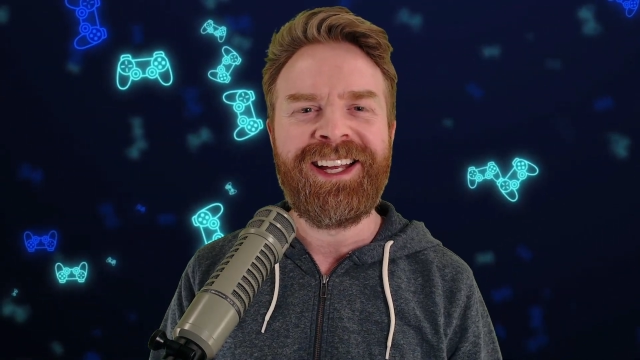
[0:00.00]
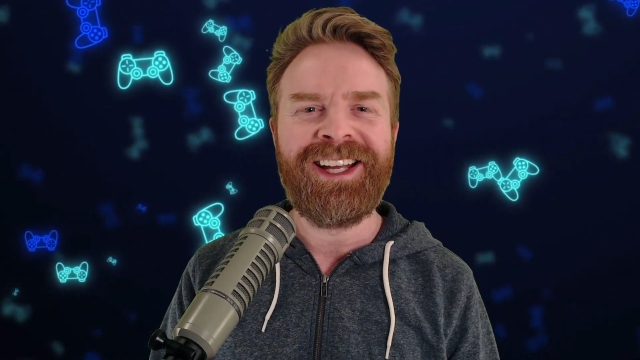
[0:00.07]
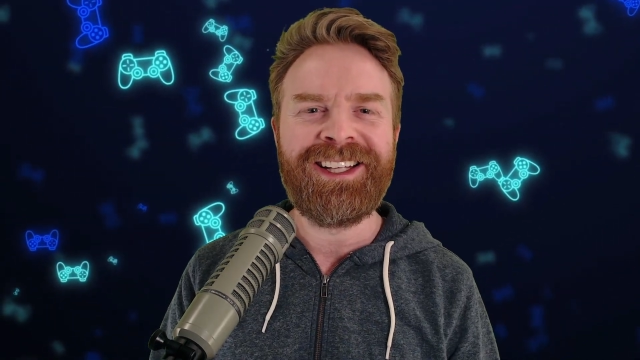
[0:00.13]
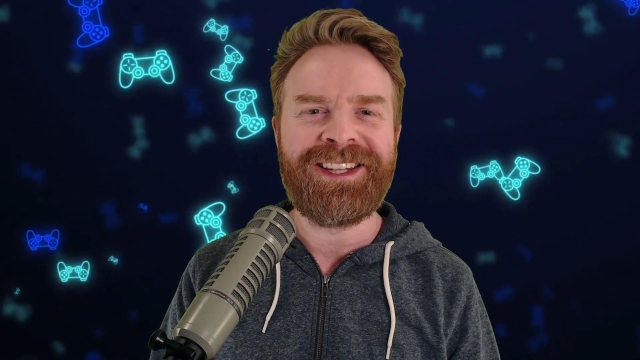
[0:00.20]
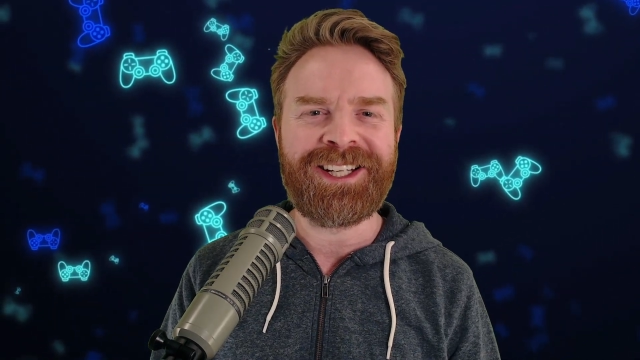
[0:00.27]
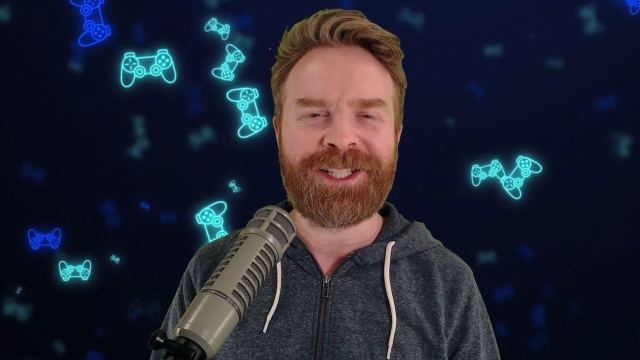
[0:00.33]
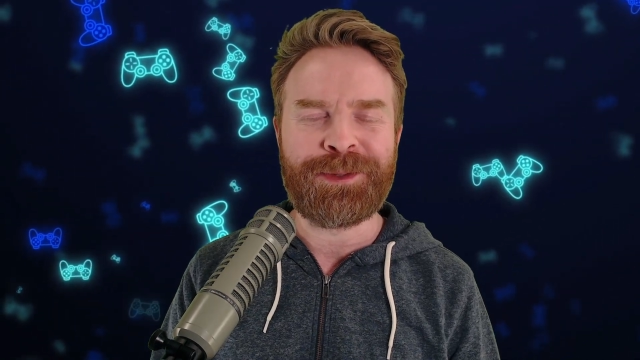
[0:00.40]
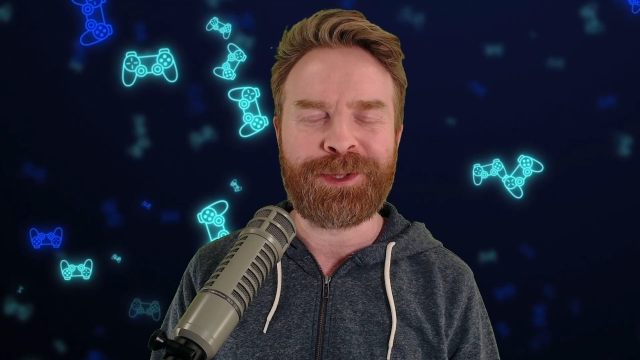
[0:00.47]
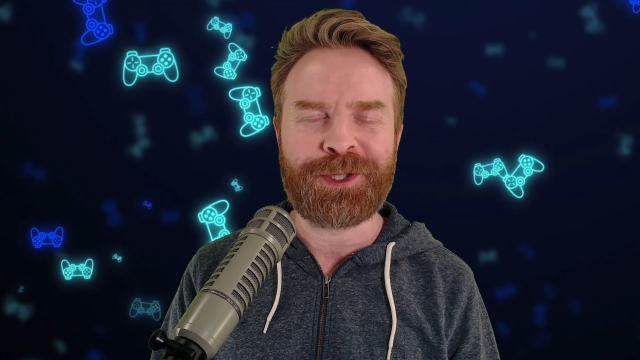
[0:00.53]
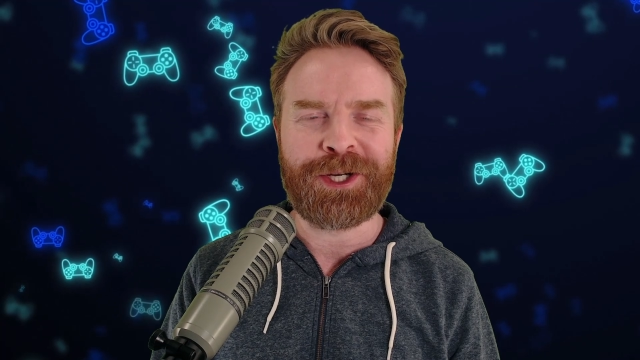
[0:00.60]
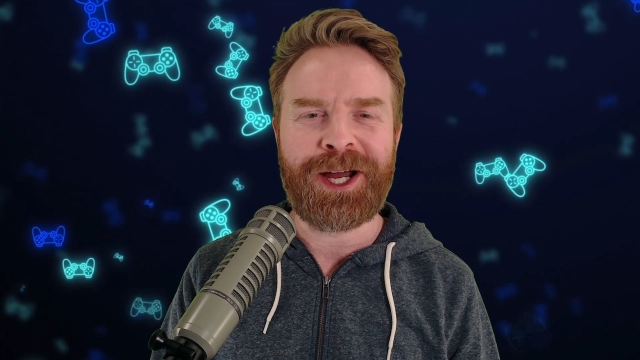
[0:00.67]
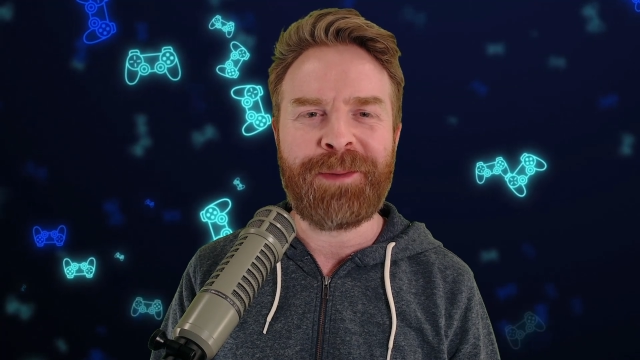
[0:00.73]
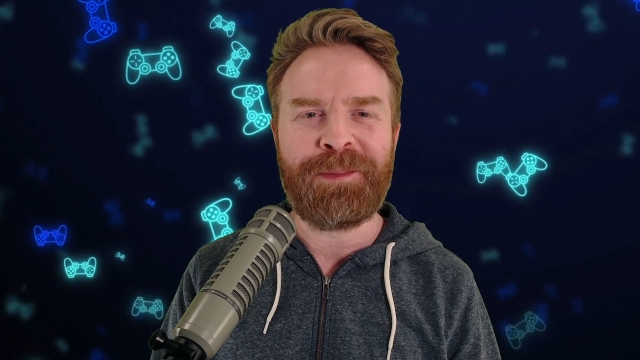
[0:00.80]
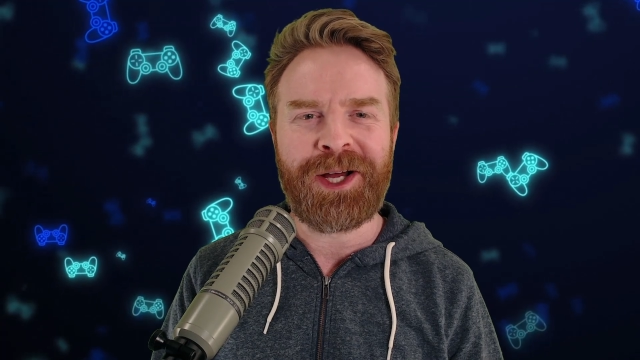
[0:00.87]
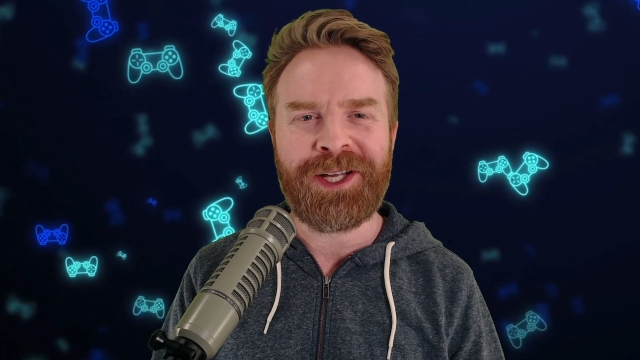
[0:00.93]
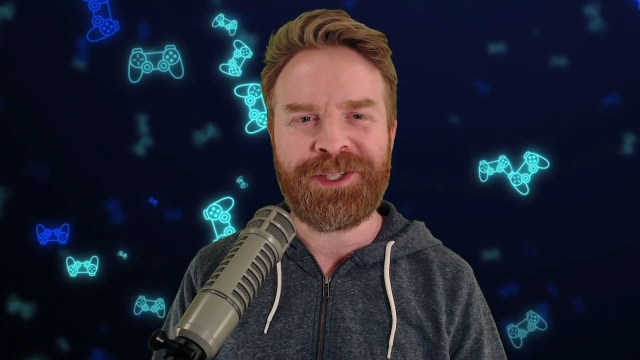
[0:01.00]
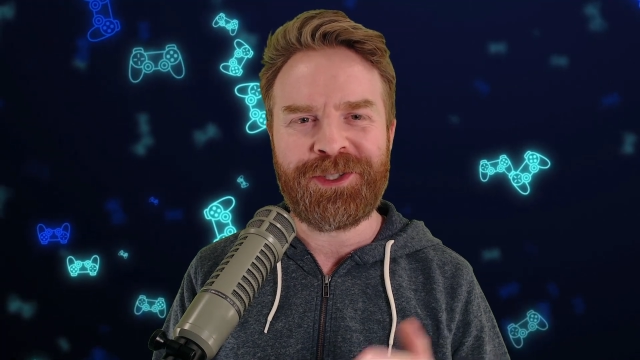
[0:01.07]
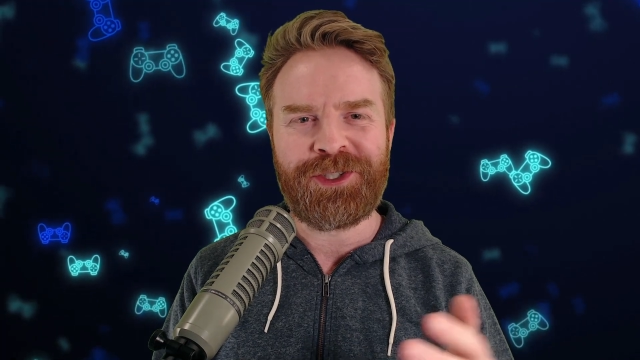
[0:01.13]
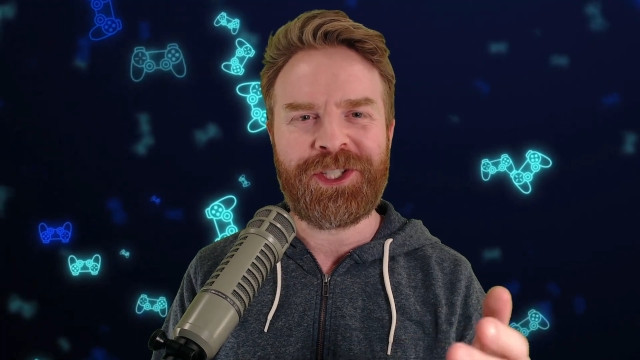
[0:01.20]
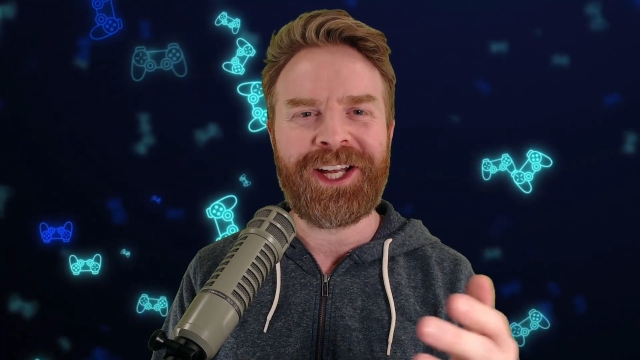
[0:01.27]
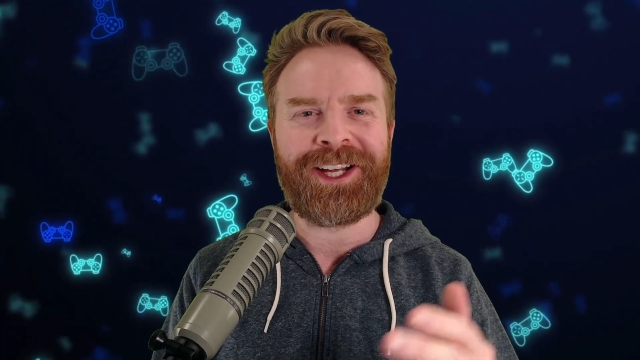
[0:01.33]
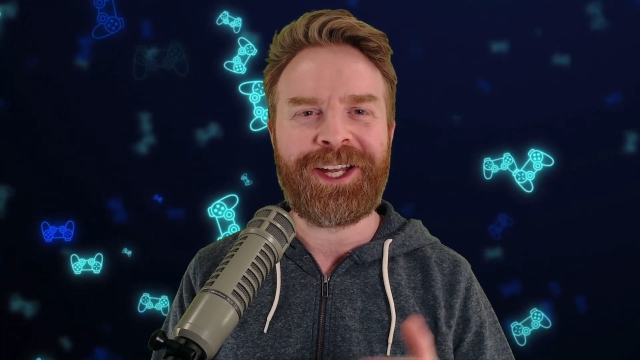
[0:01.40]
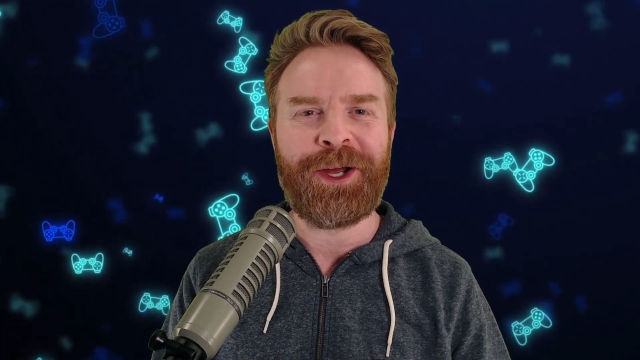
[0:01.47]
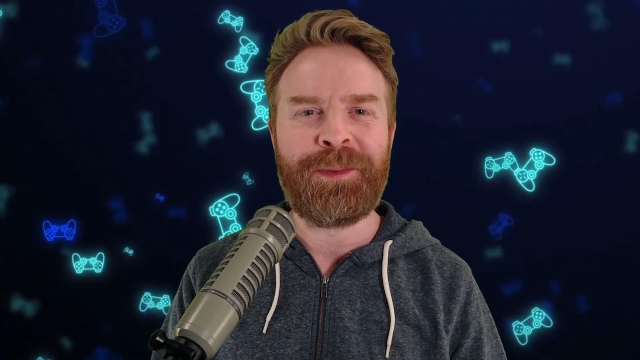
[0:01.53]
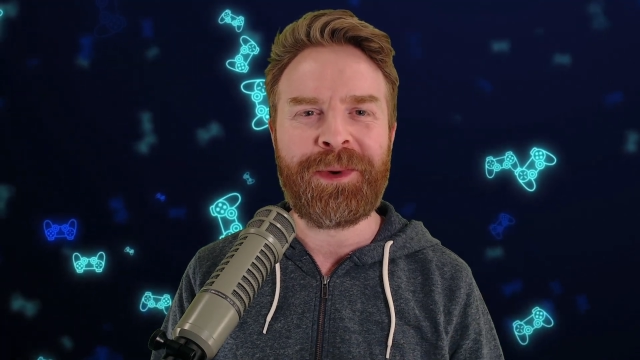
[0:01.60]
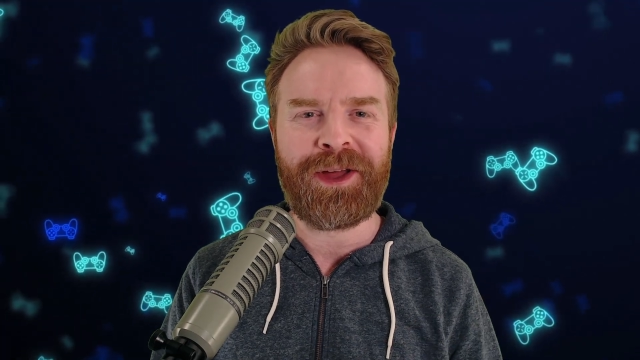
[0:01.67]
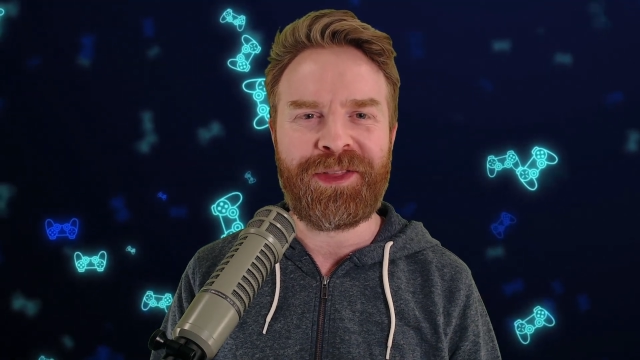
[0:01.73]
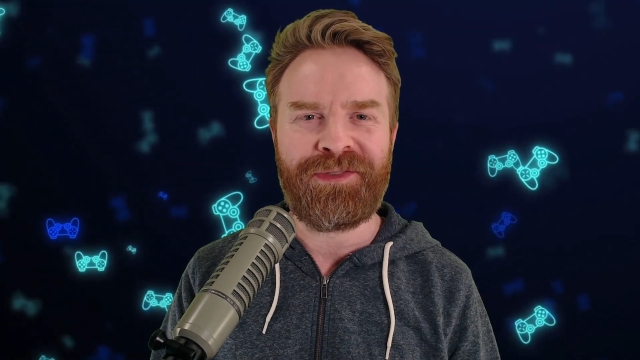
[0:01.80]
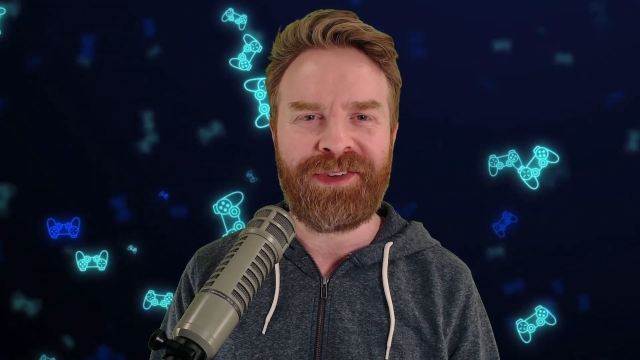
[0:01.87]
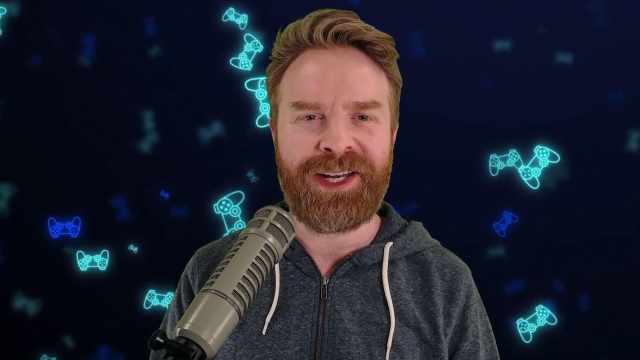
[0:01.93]
Hit that subscribe button, check out
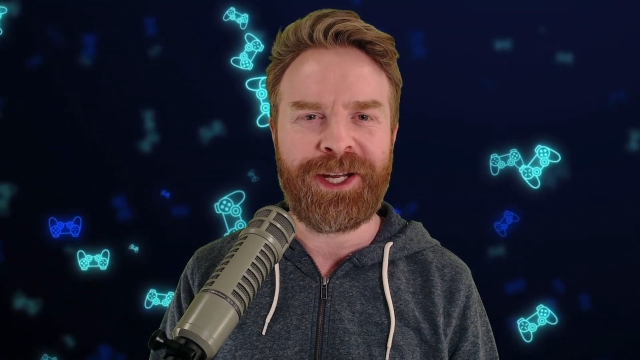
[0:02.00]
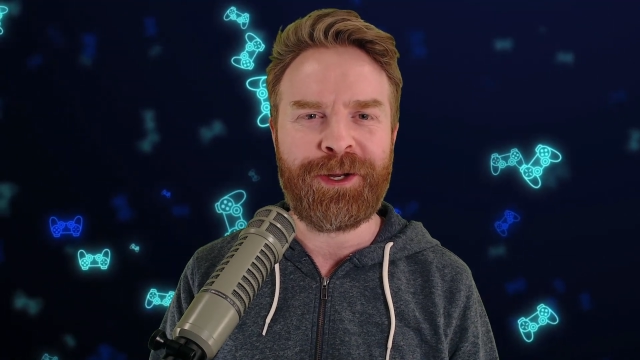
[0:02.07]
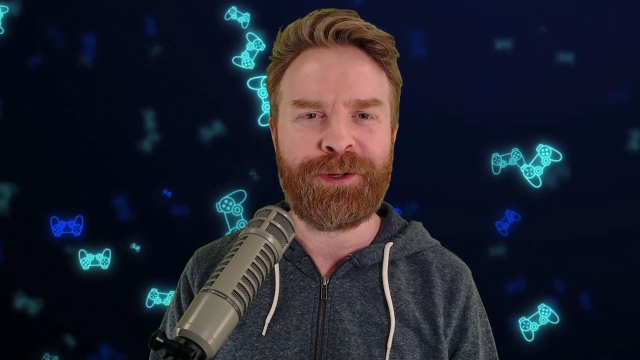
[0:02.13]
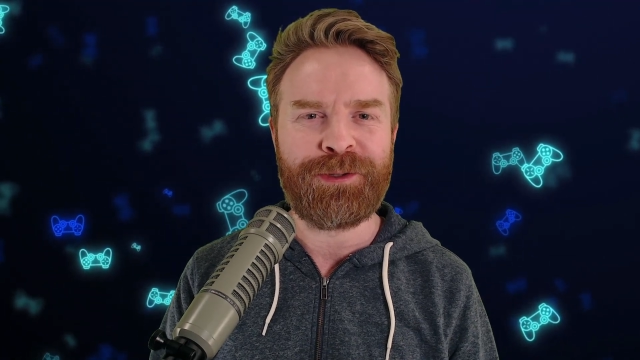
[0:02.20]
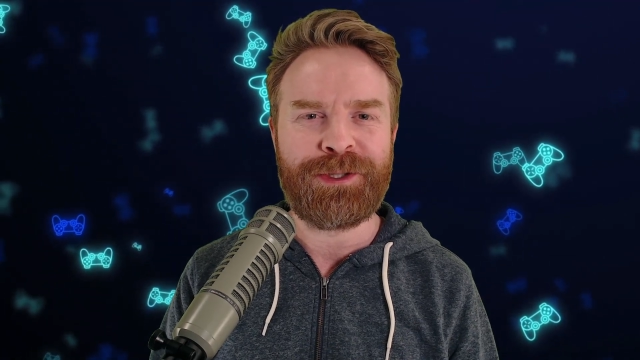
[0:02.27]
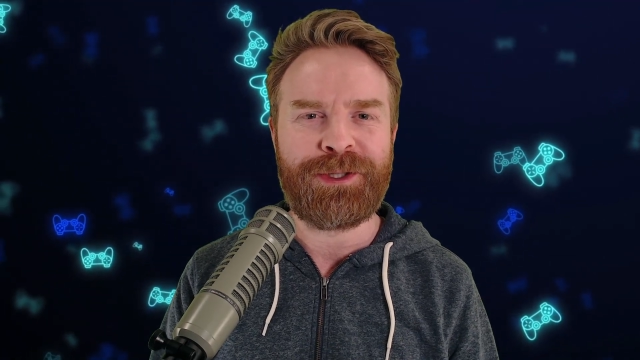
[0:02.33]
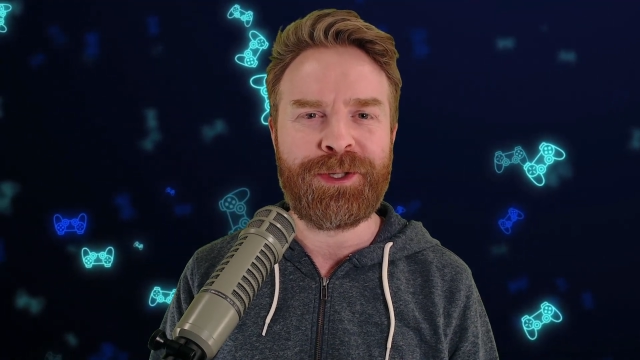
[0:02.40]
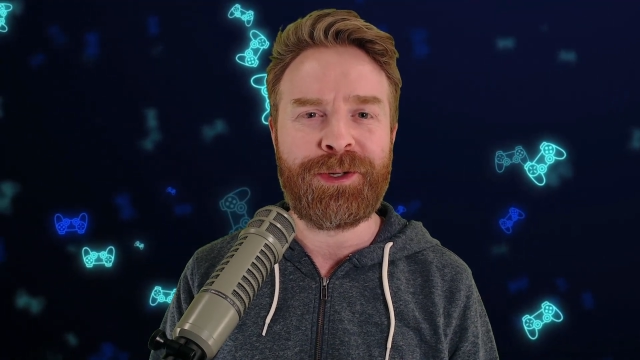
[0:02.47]
my other videos,